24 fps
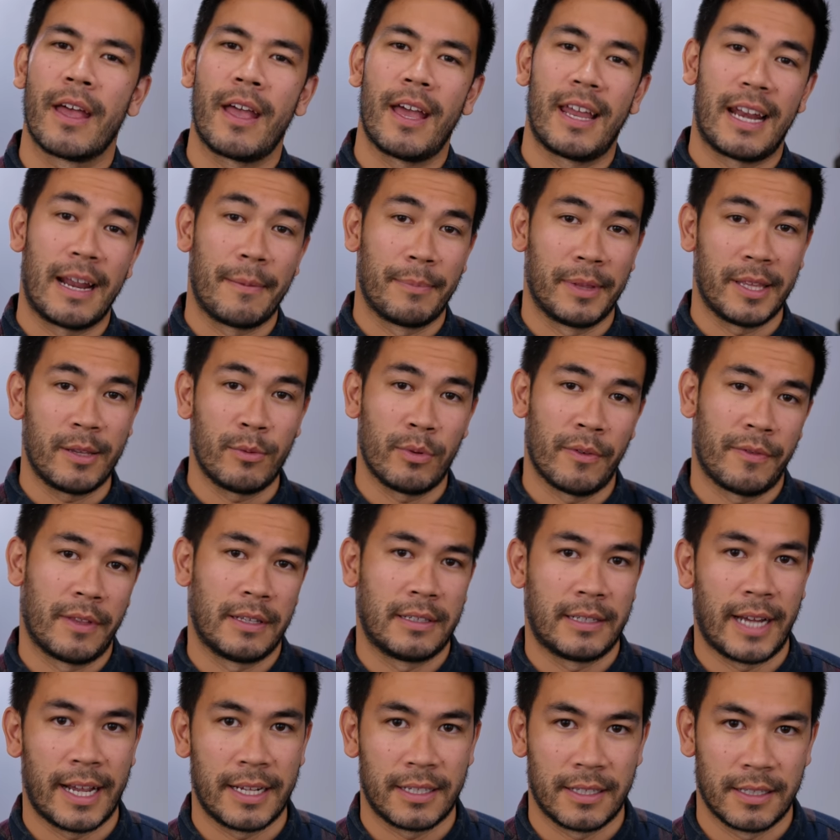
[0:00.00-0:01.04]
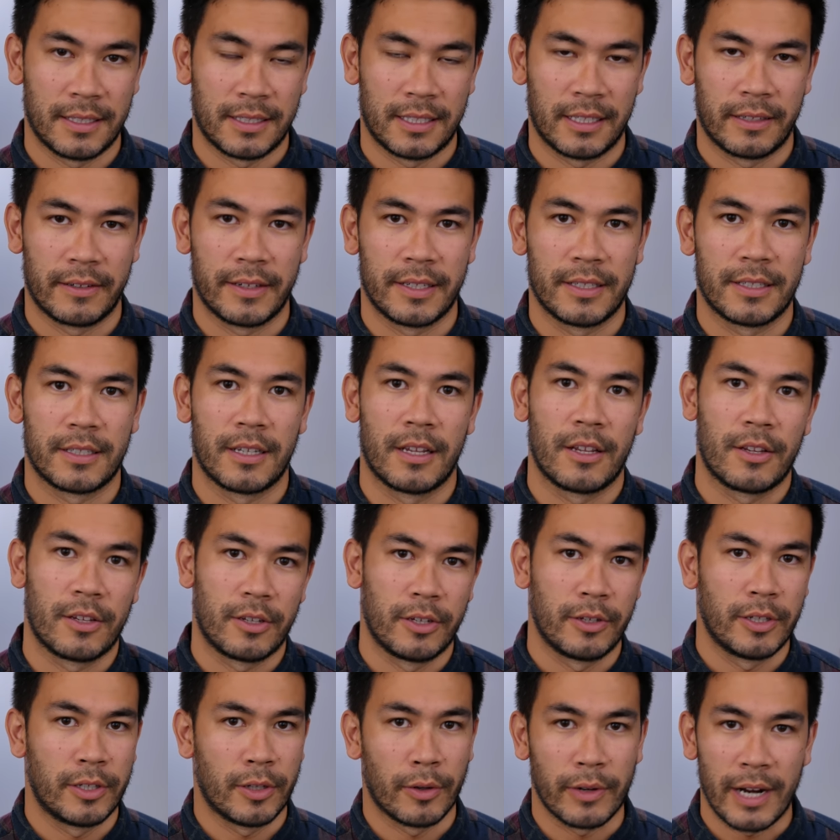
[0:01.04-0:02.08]
And I believe with the Dyson series,
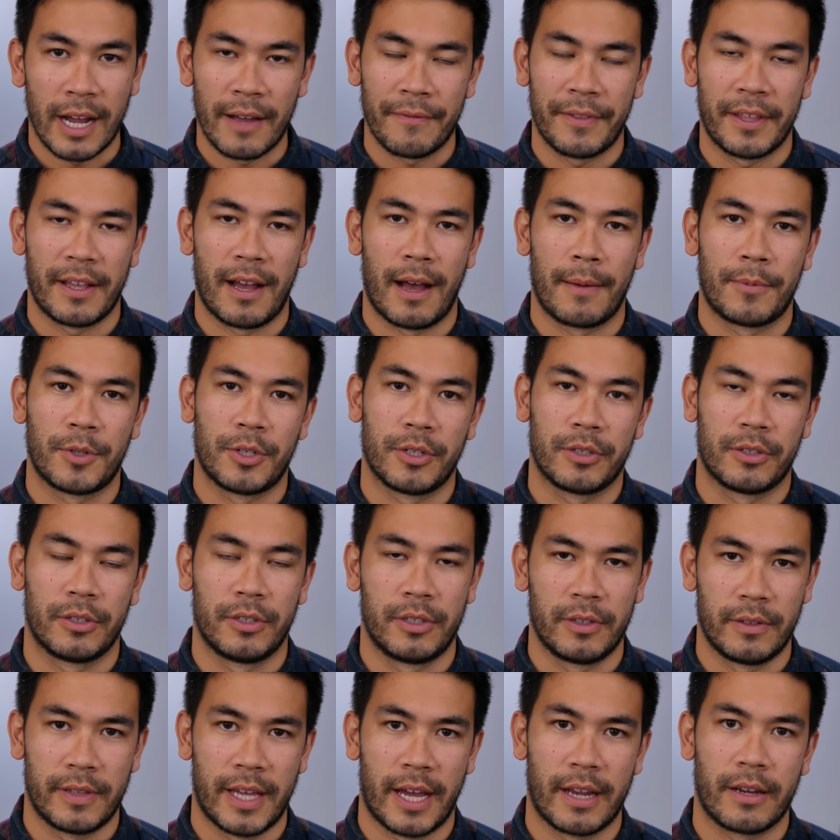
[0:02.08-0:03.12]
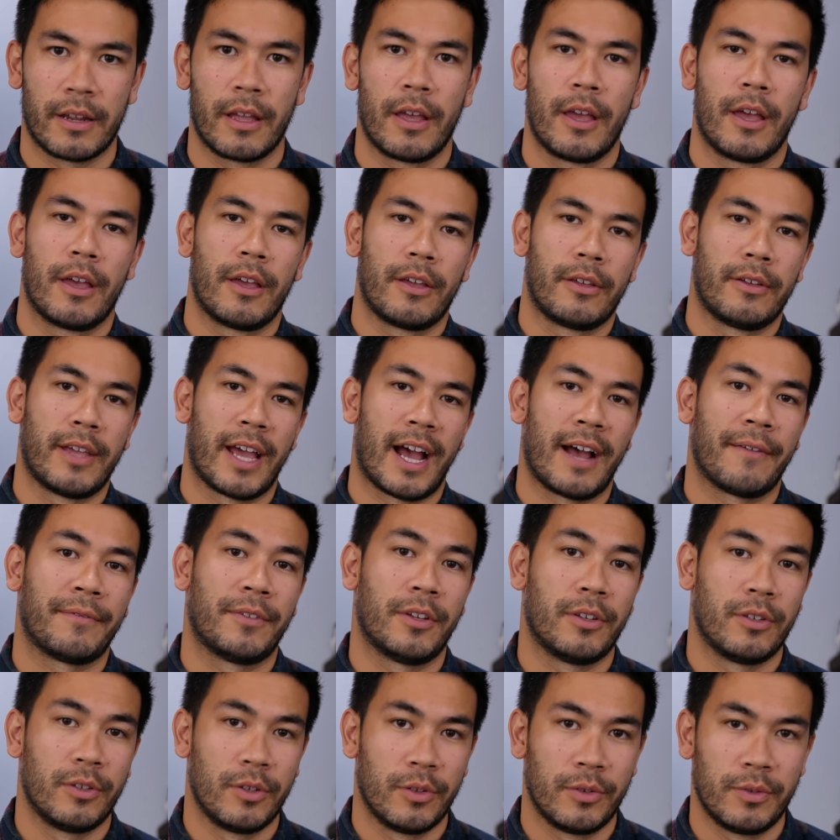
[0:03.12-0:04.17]
you don't have the option to do that. You have
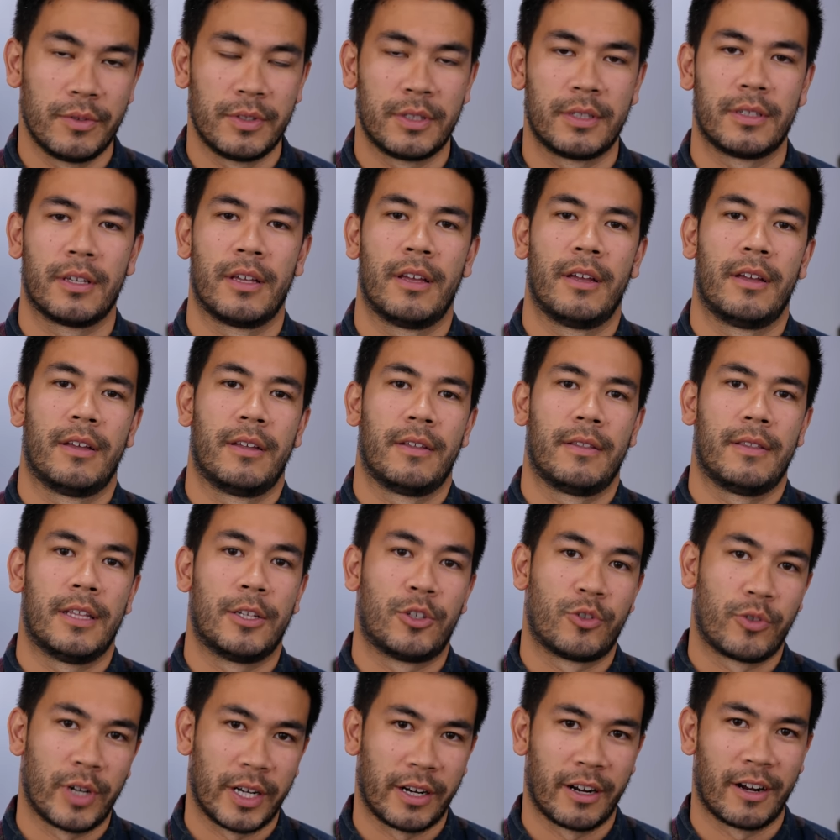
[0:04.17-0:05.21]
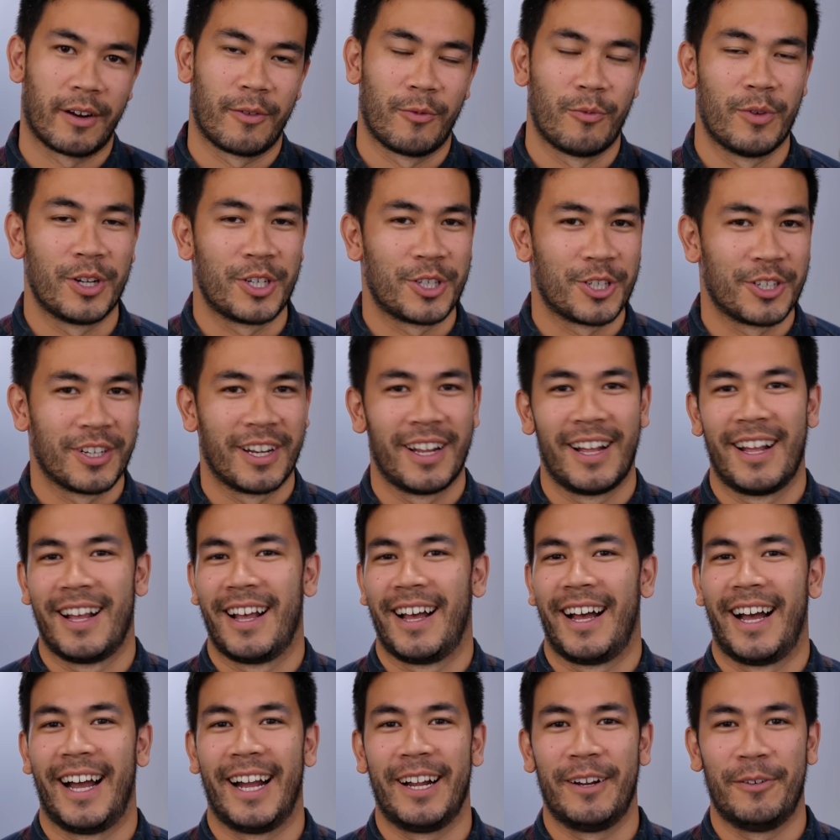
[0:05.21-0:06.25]
to use the trigger, which
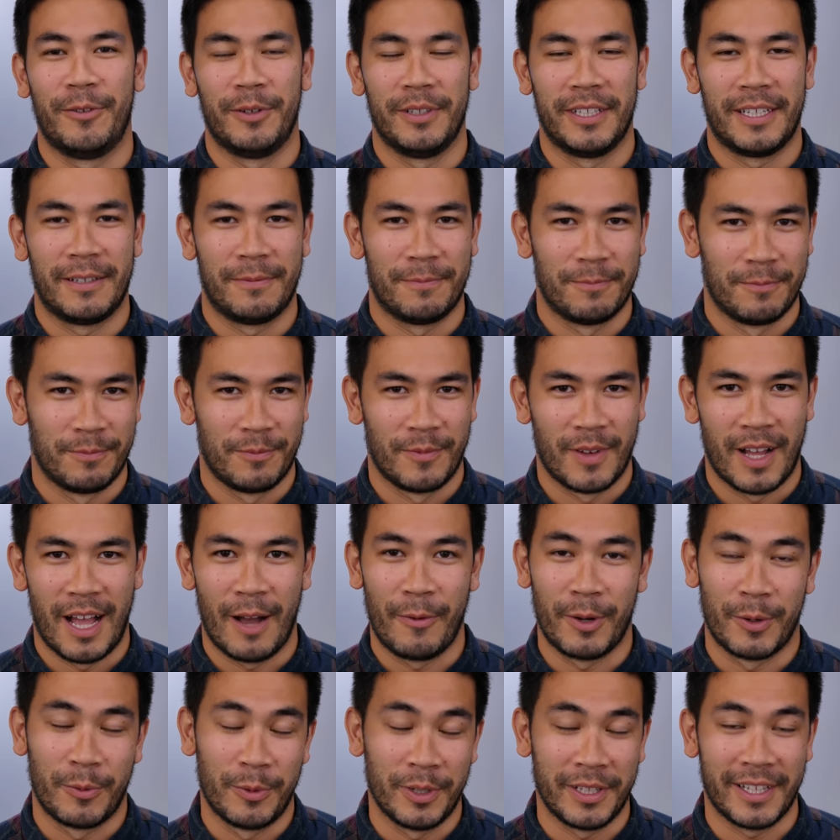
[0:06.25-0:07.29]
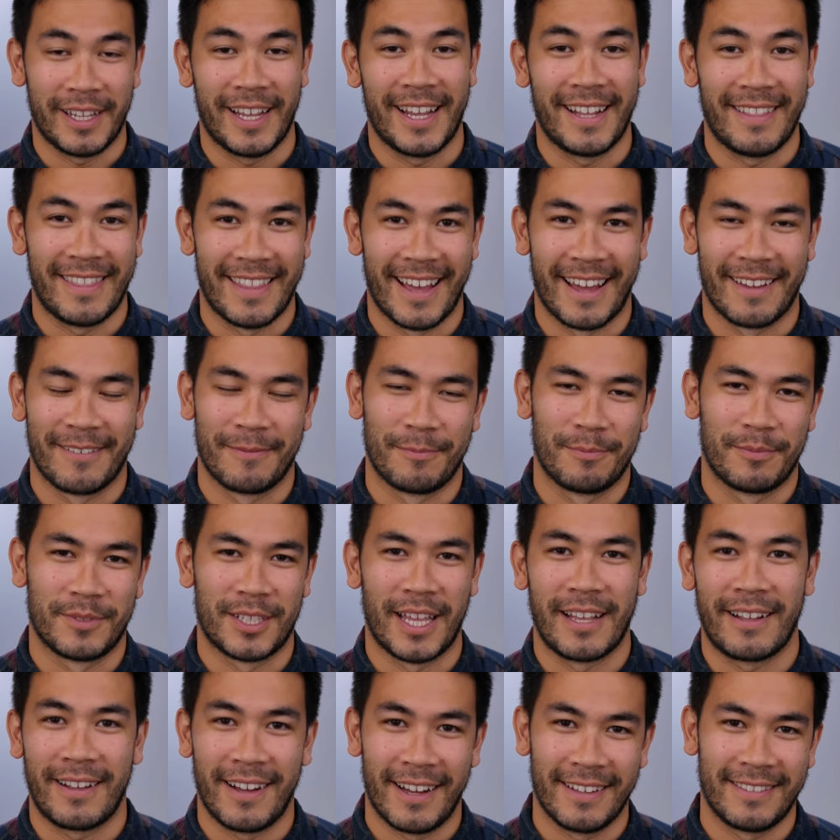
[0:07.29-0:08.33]
I would really hate that.
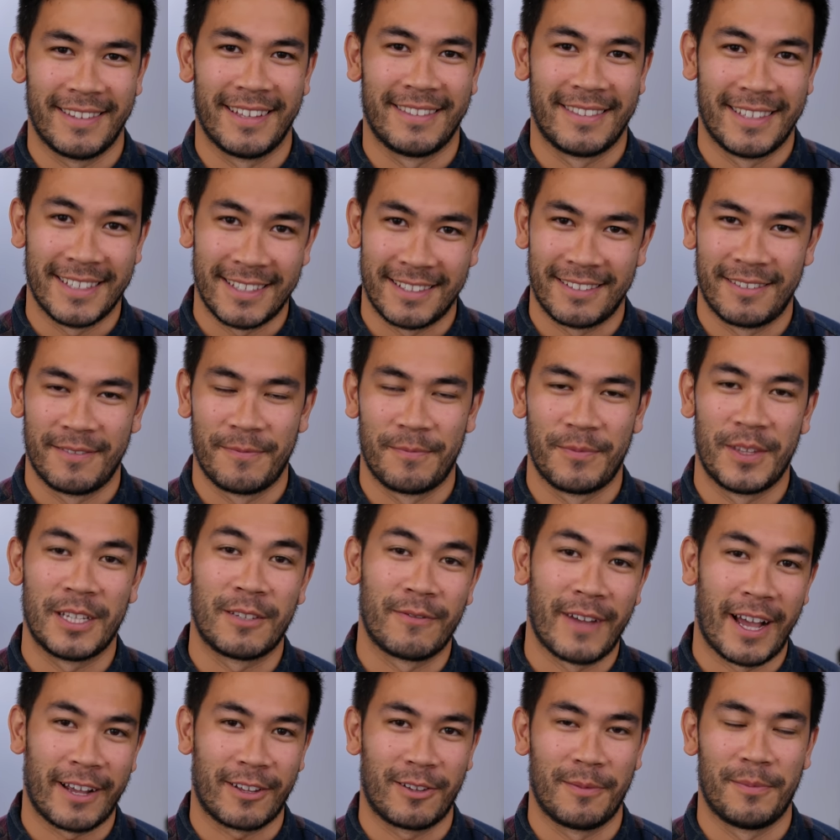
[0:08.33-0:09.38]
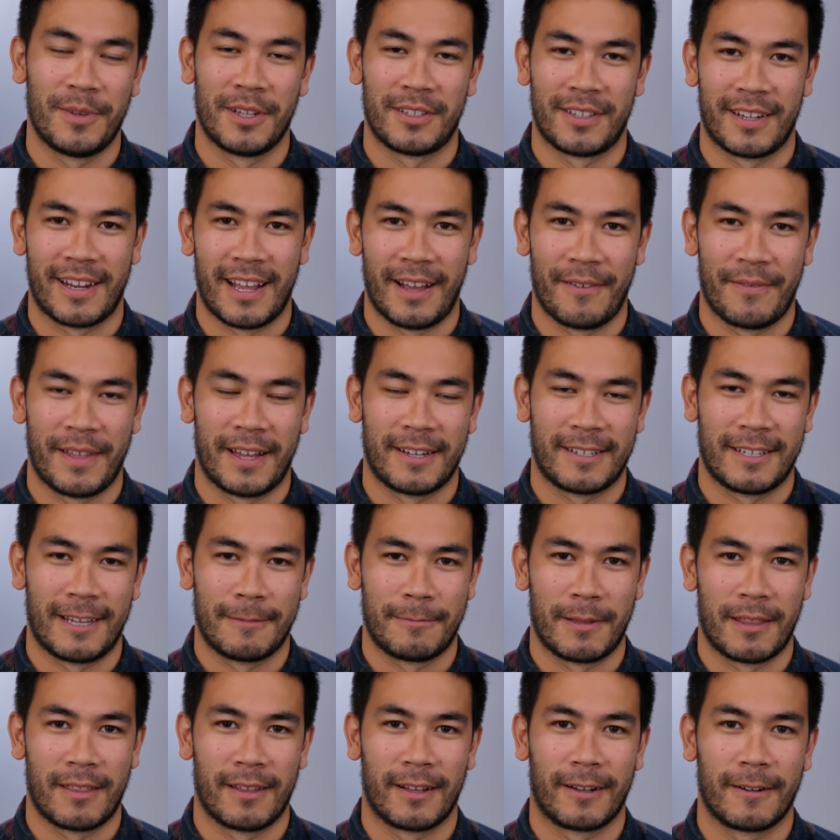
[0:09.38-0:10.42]
Thank God that this vacuum doesn't have that
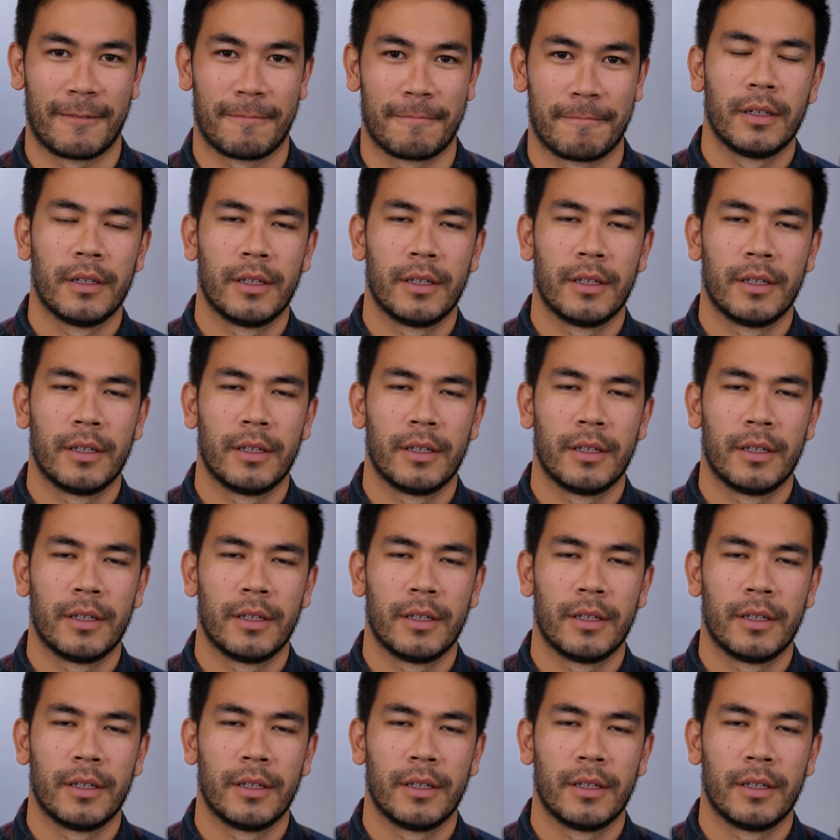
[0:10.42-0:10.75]
type of thing.